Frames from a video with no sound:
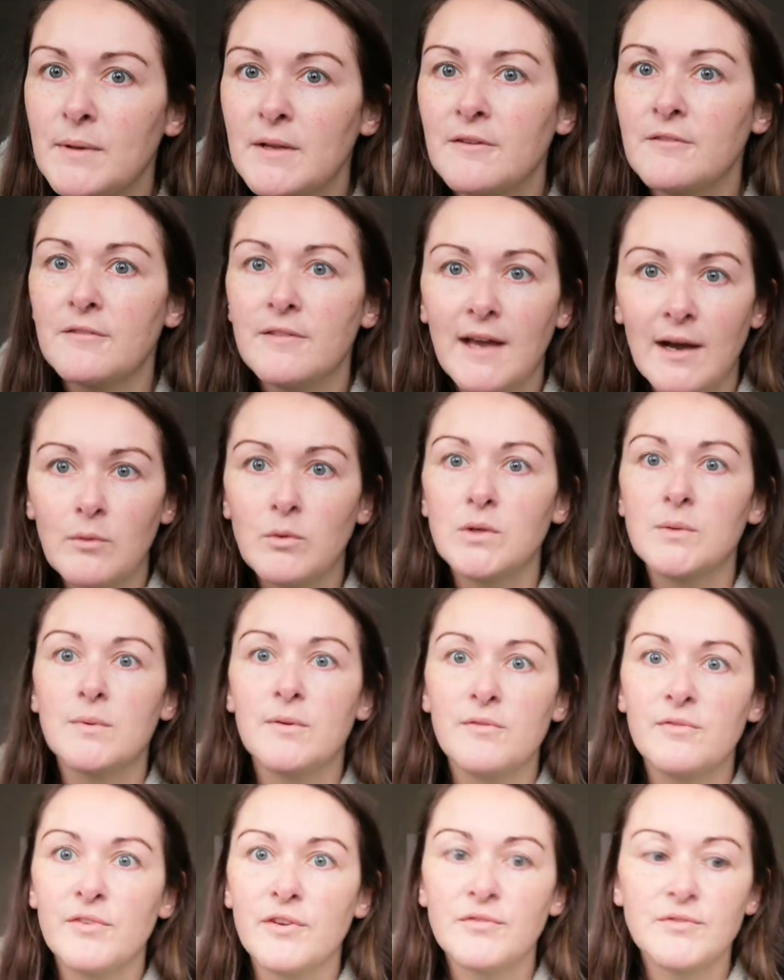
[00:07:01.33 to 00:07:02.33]
have been, that would have
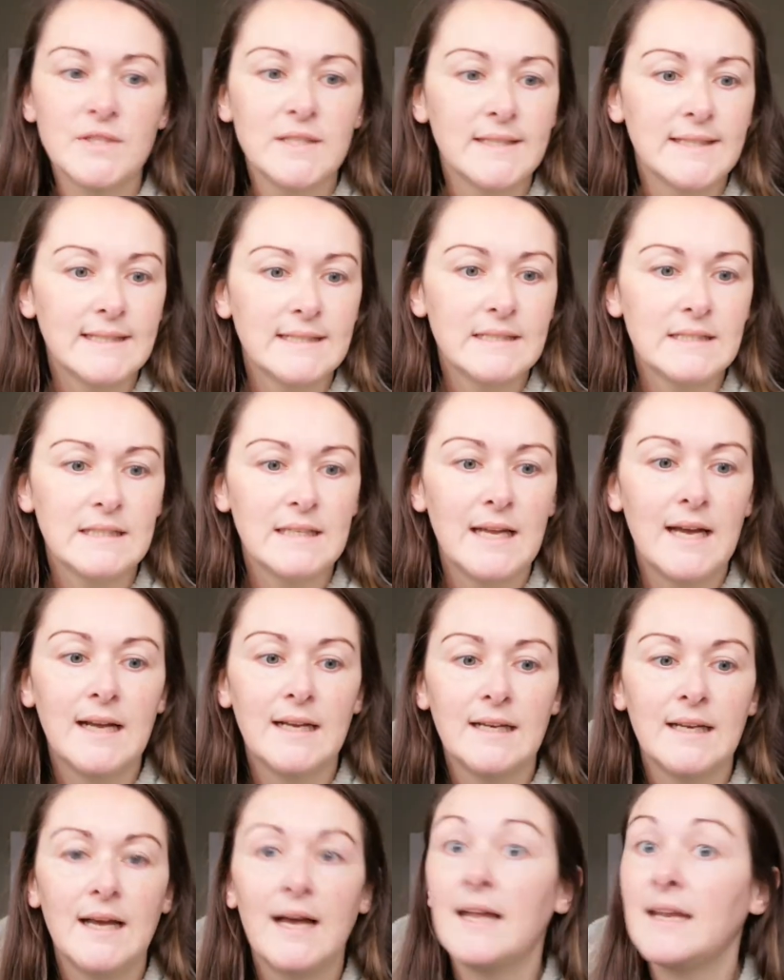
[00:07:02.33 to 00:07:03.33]
been
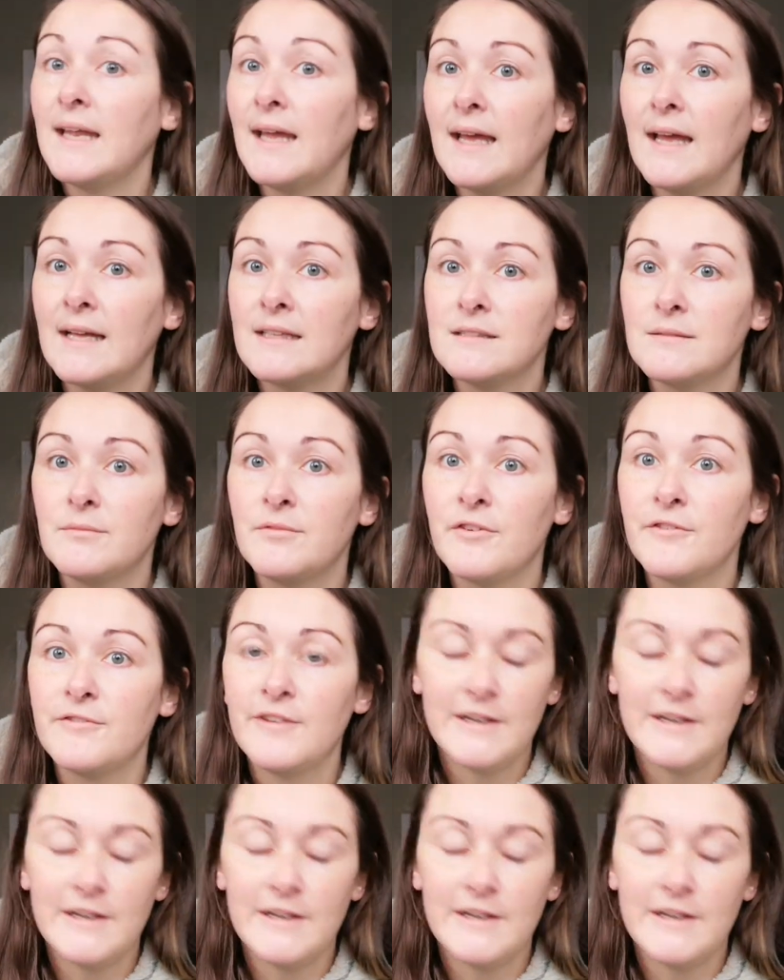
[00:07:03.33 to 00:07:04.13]
$15.99 and I had them for